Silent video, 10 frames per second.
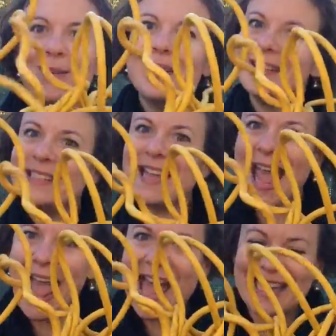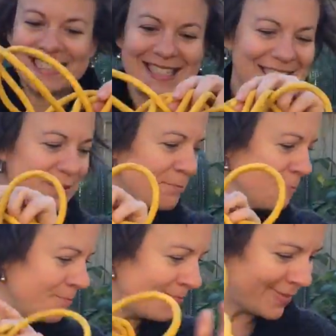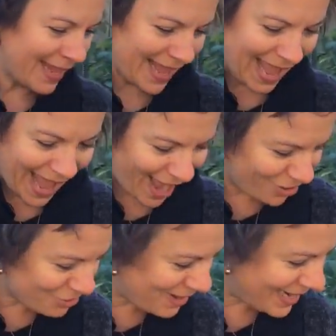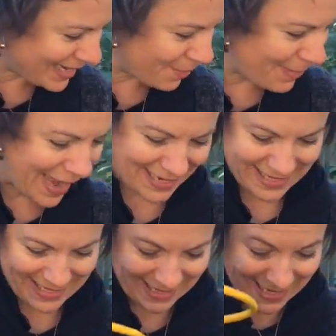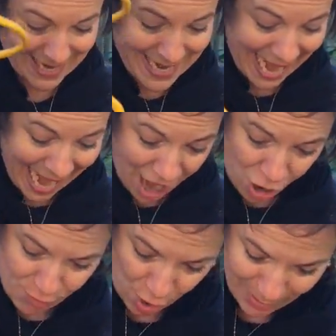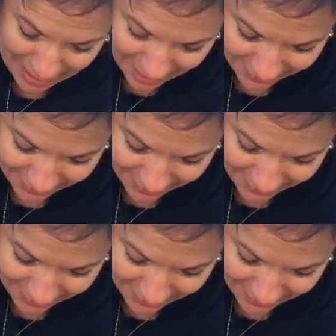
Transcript: Where is the end? How do I get back into the now moment